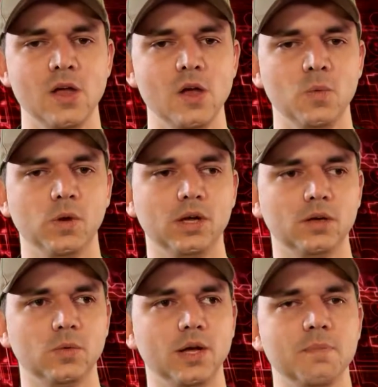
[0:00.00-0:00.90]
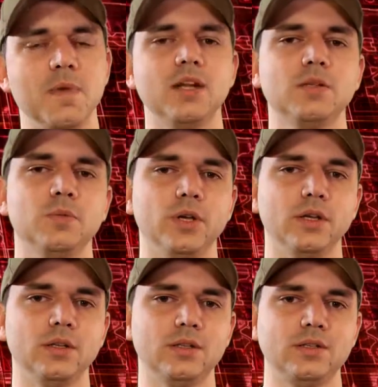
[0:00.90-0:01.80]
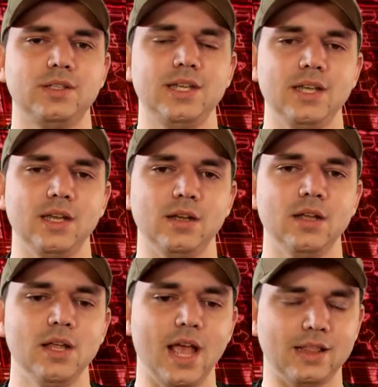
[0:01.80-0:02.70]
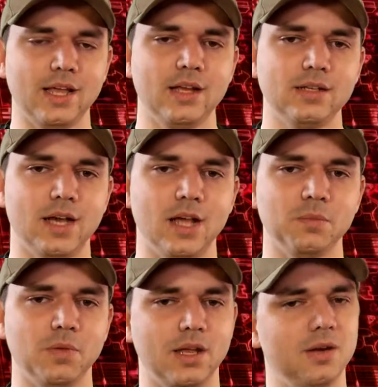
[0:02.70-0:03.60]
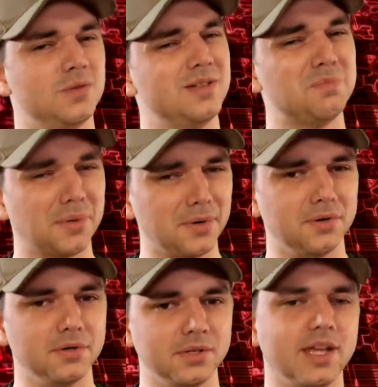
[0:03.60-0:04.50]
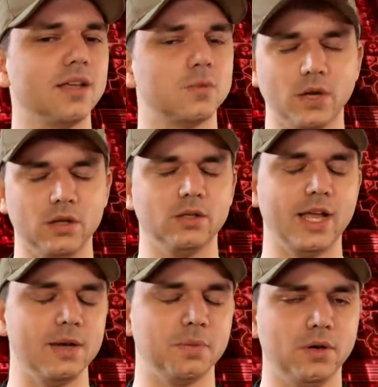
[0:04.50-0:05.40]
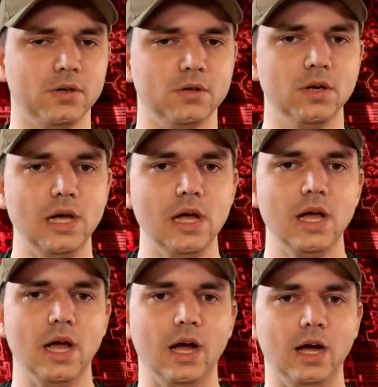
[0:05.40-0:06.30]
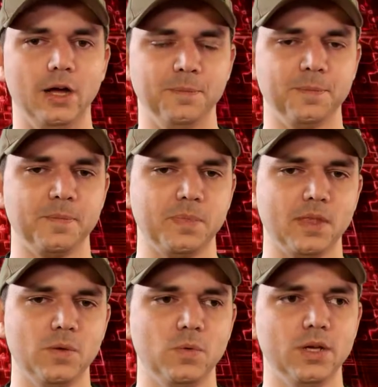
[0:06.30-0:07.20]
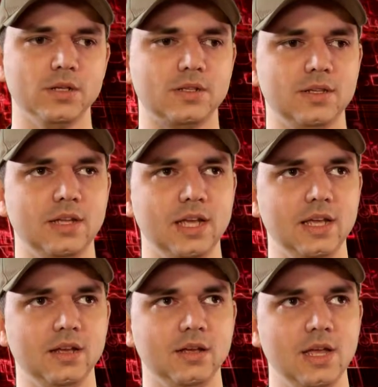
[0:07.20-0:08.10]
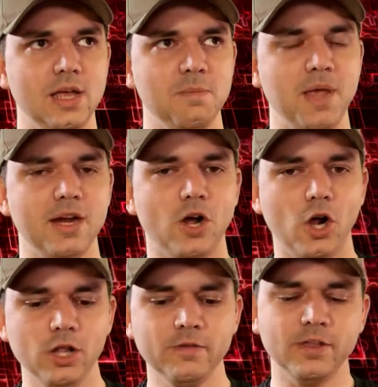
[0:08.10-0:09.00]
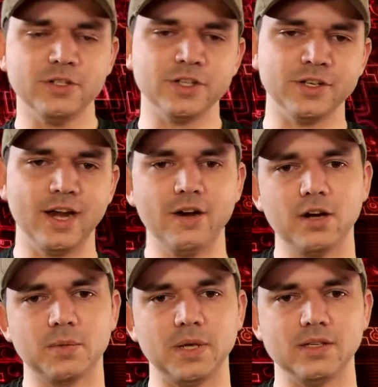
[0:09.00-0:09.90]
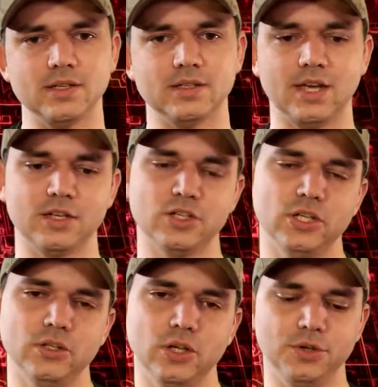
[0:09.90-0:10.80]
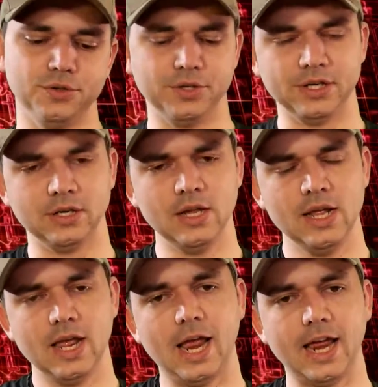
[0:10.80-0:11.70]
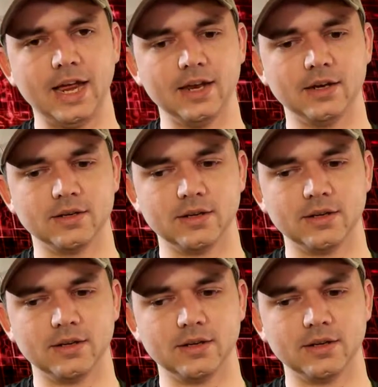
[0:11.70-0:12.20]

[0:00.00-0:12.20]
Well, what Metasploit did at that time, and it was in Perl, yes, we all hate Perl, was it made all of the generic pieces like shellcode and